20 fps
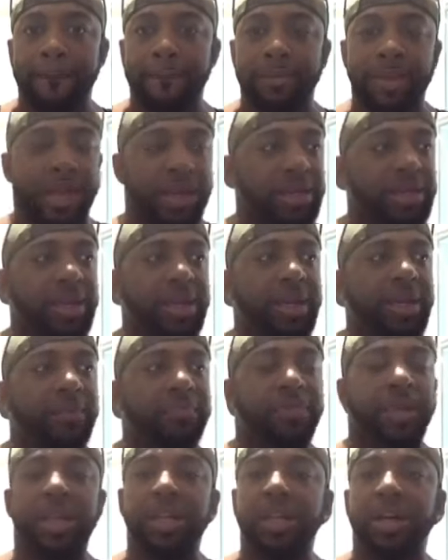He did.
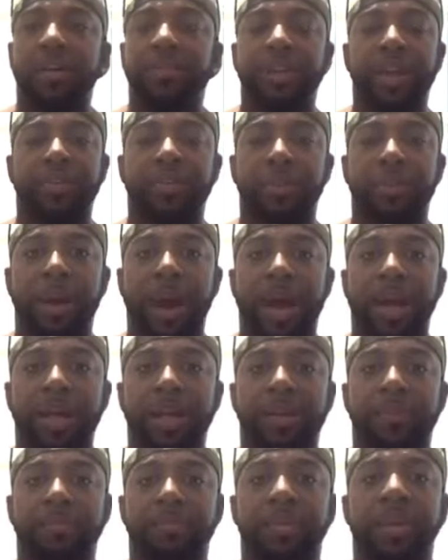He loved everybody.
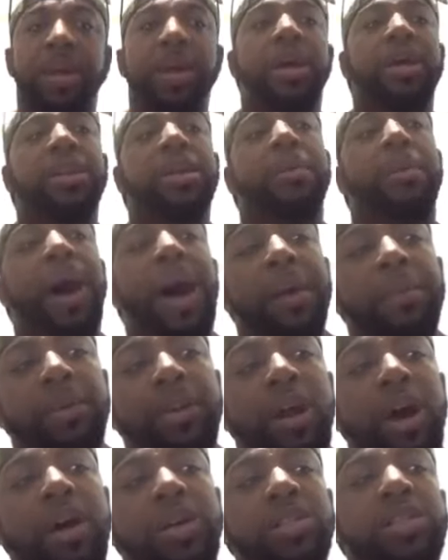The Bible
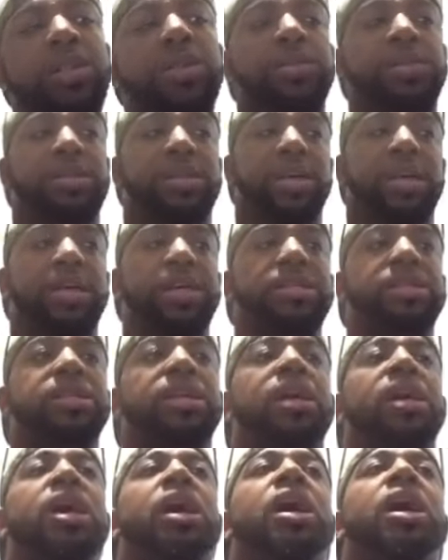also says
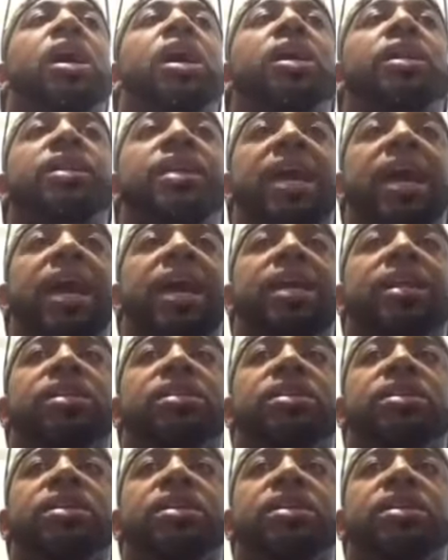that